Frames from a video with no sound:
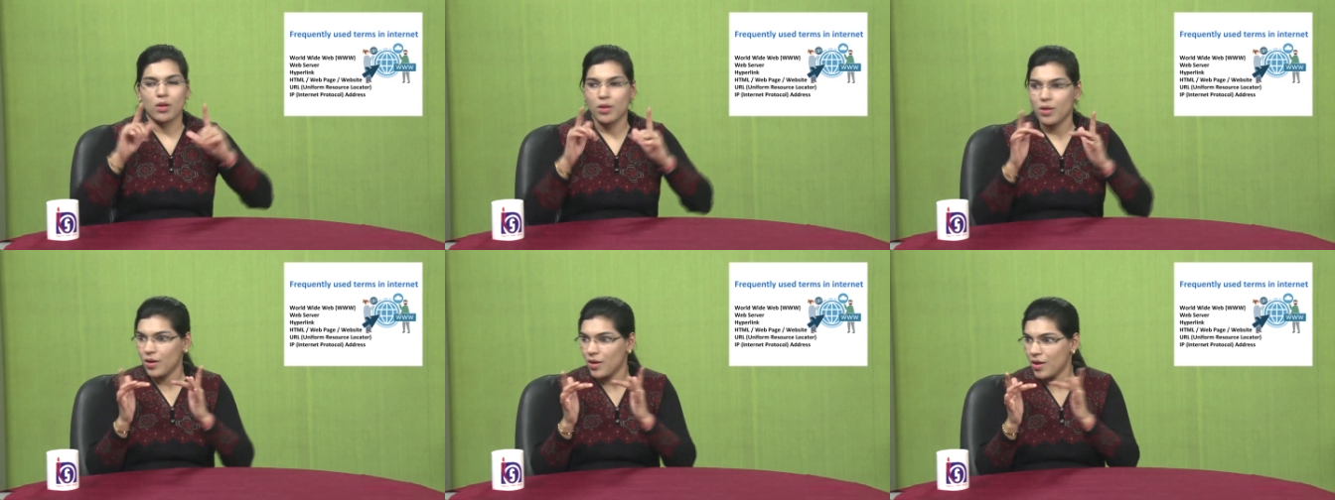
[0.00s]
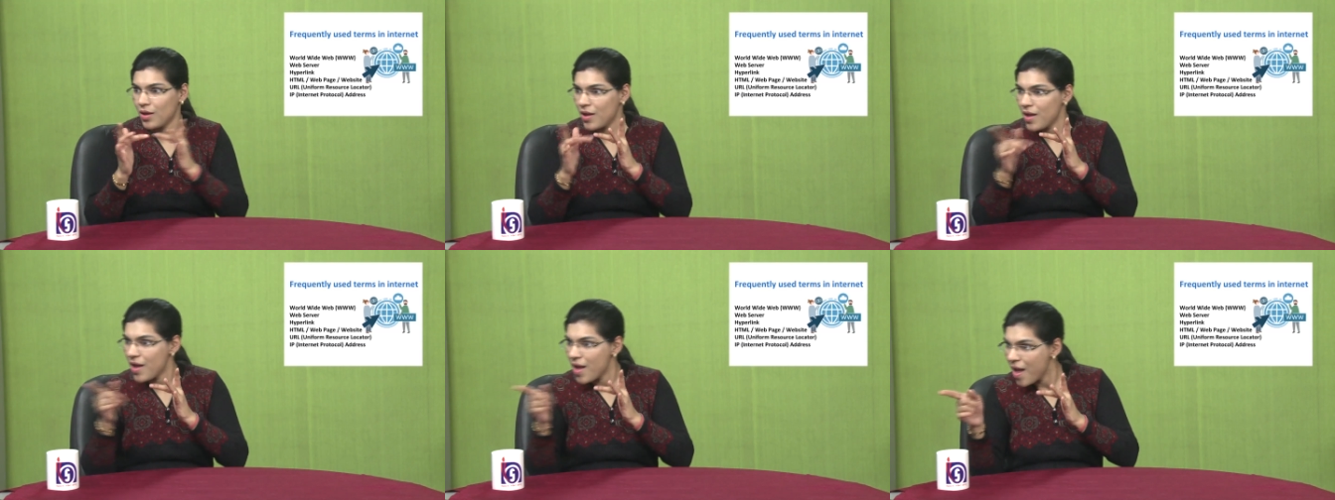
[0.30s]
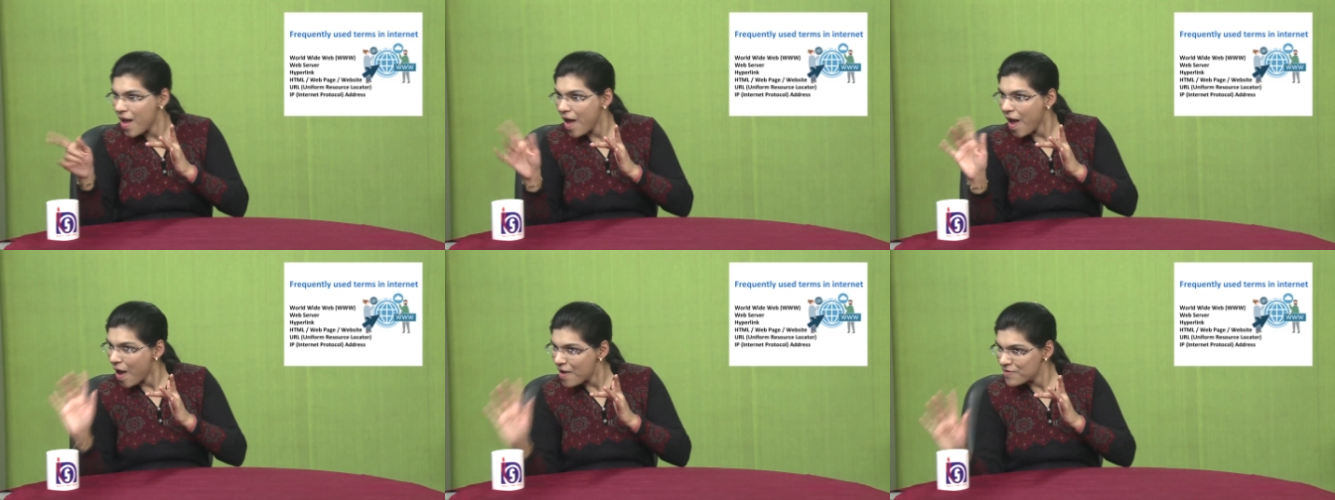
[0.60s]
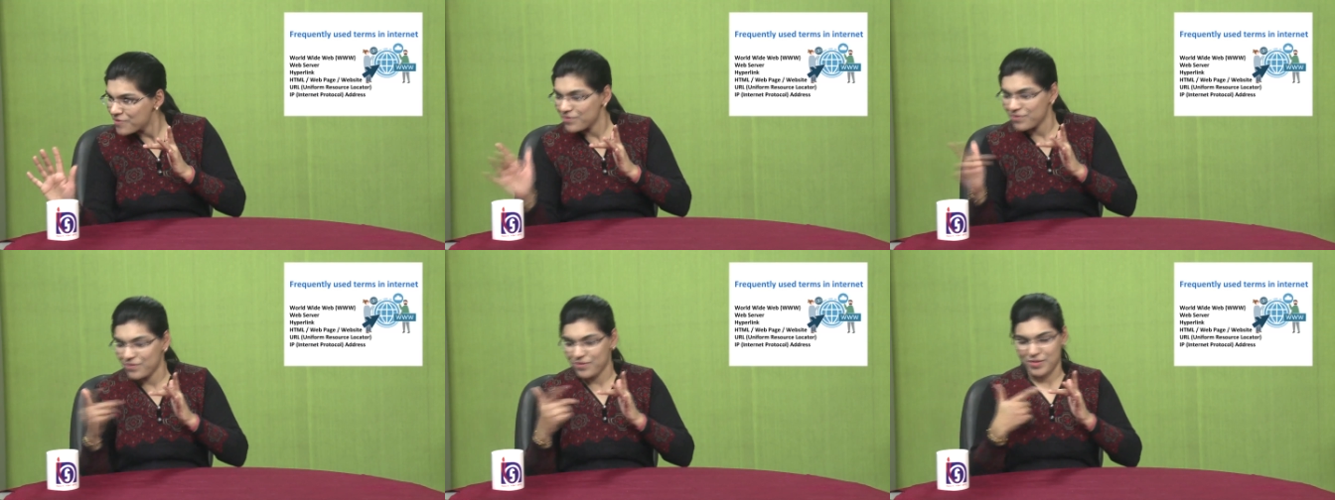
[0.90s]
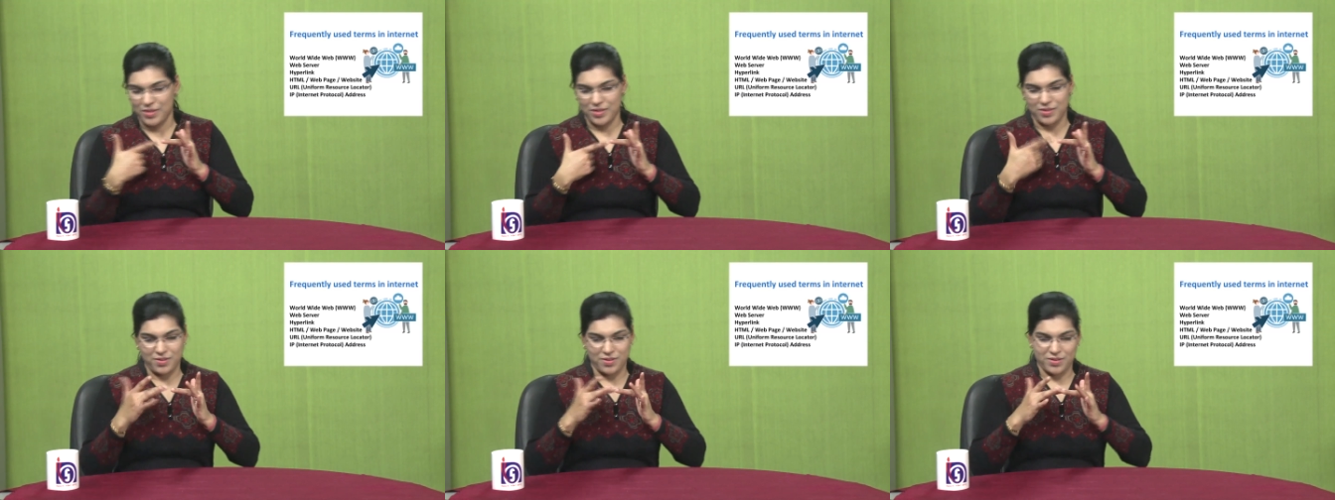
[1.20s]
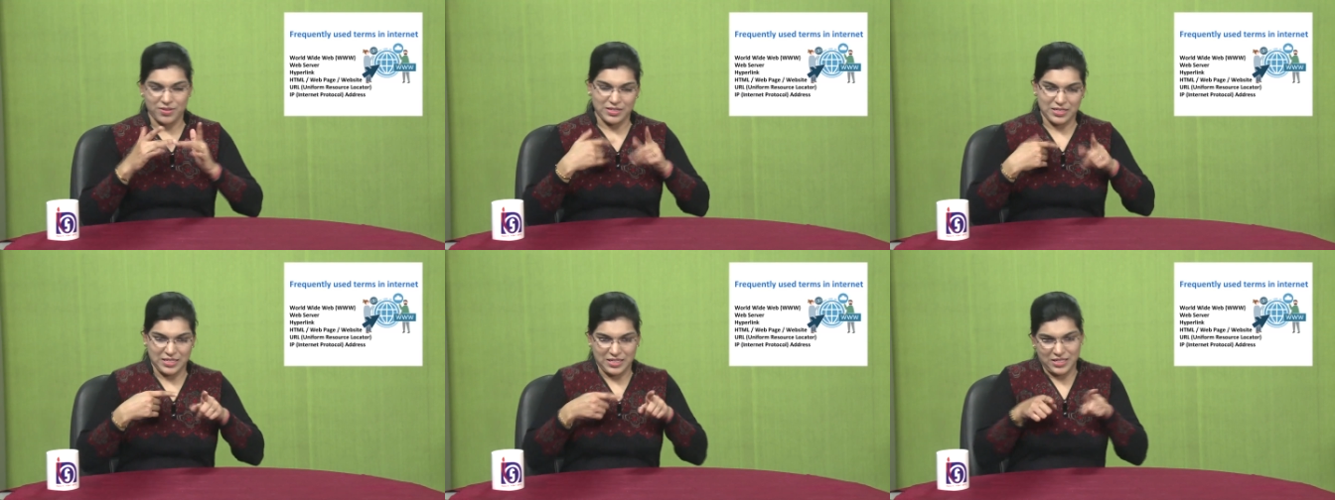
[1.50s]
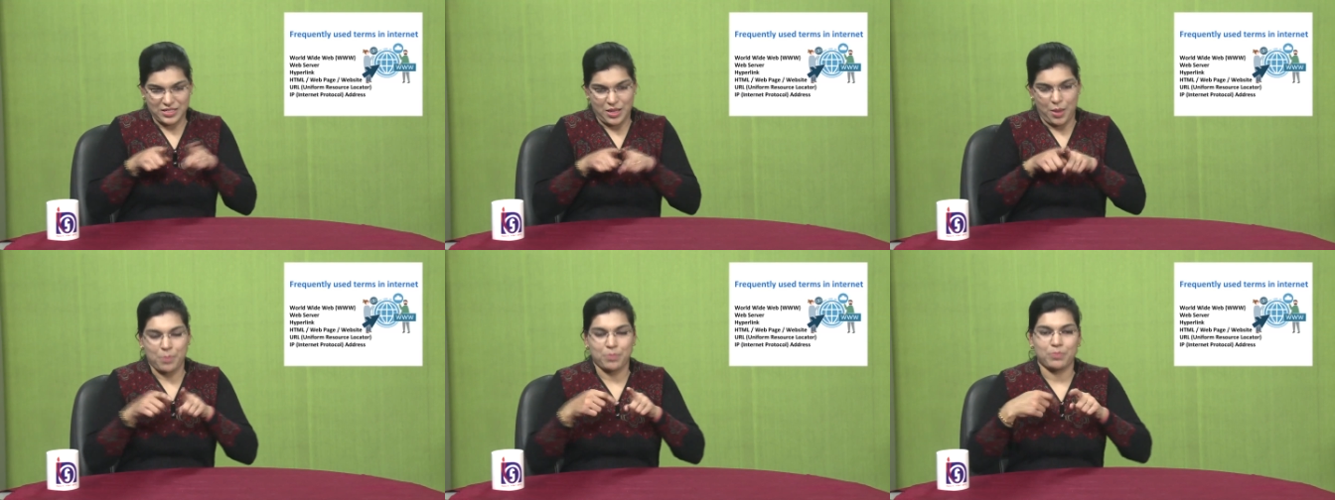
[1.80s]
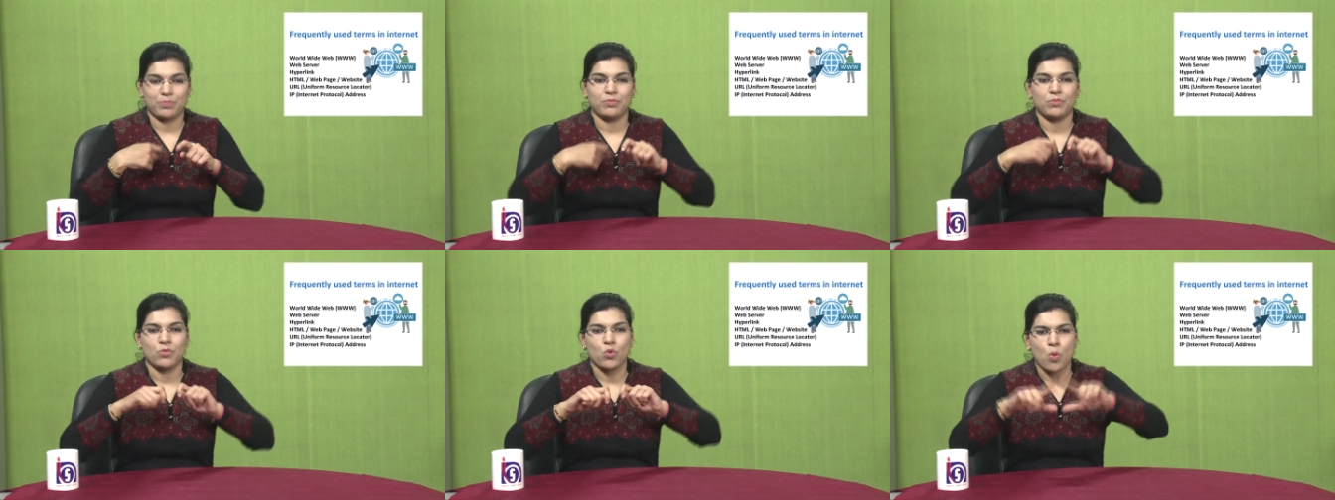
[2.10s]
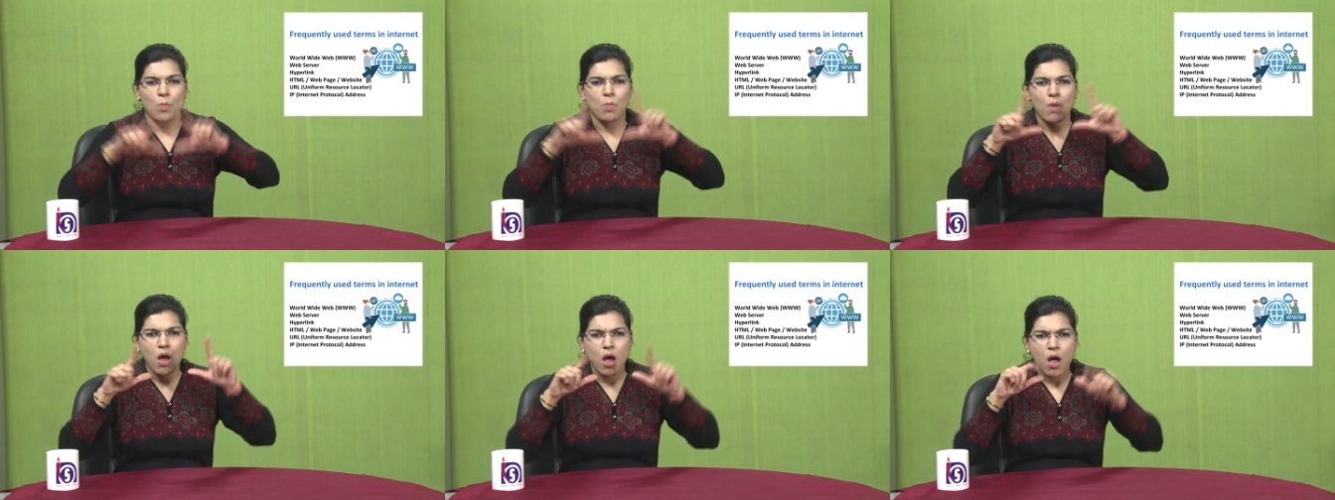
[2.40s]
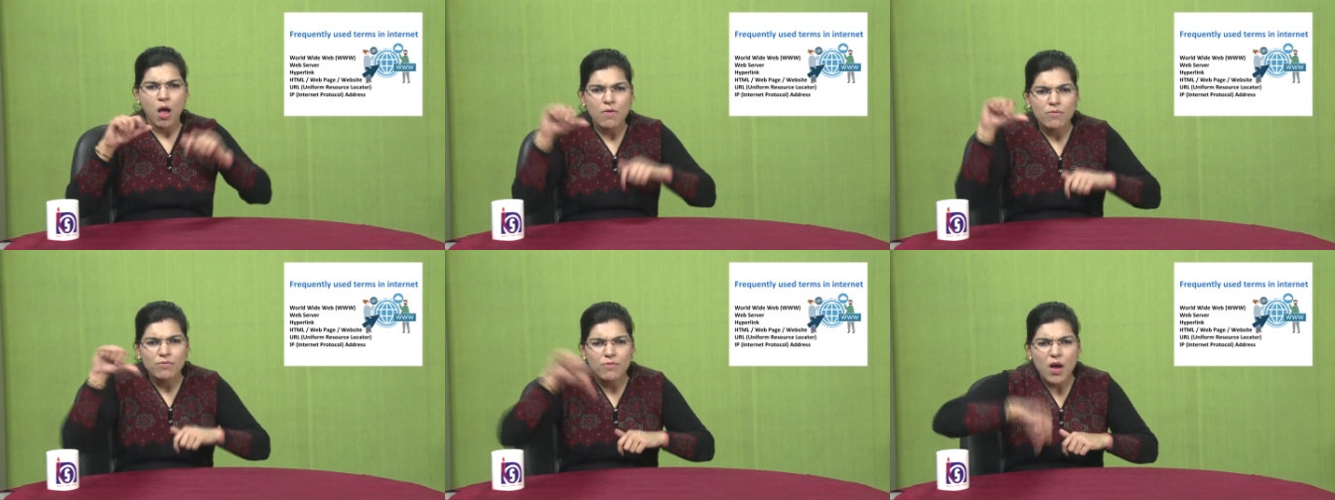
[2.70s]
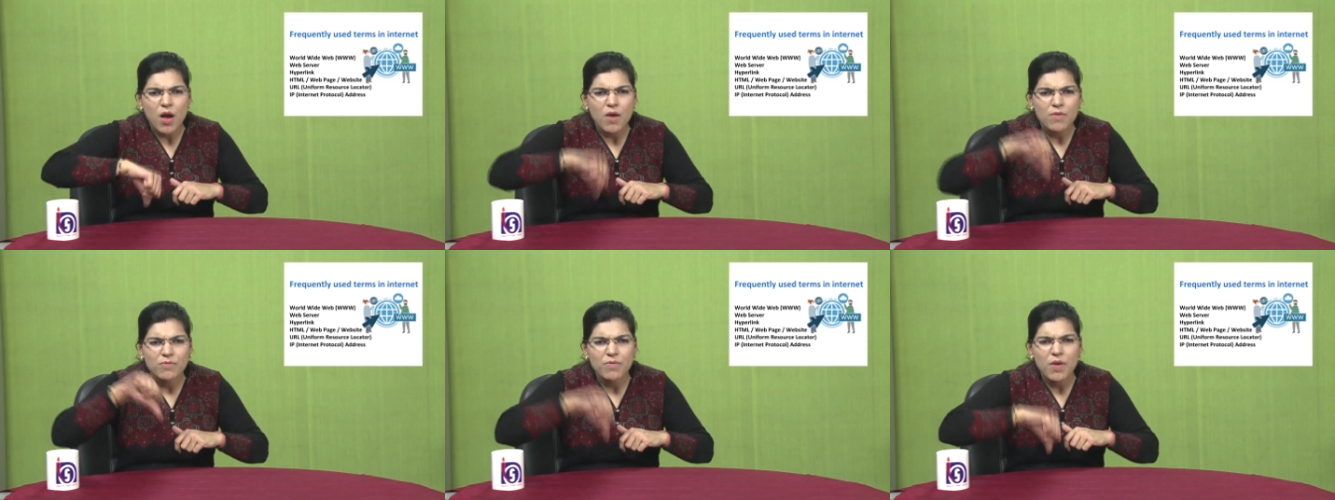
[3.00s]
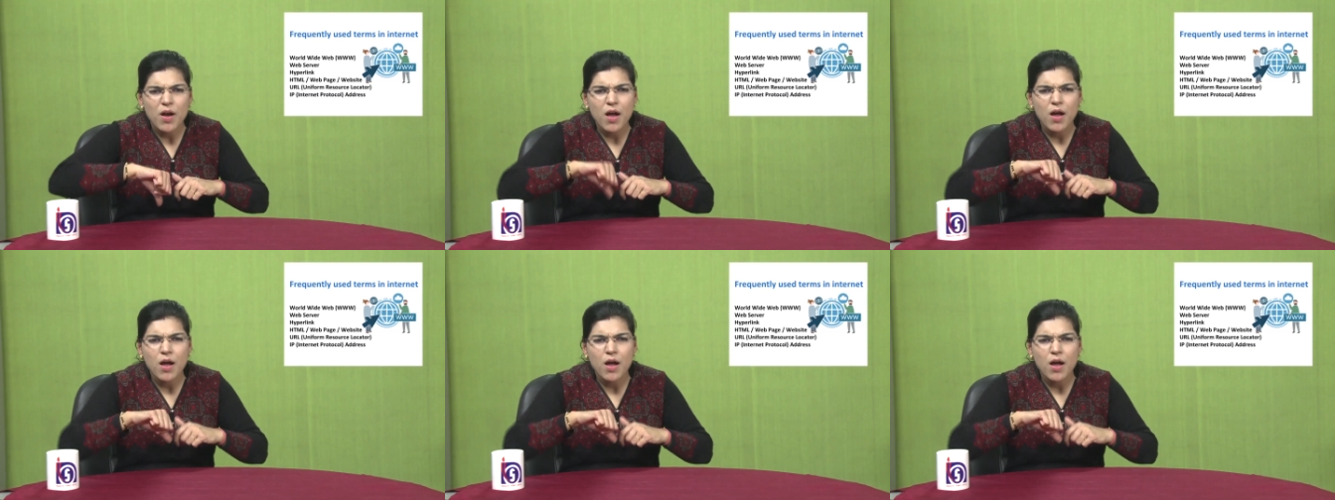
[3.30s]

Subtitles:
it will not be able to be opened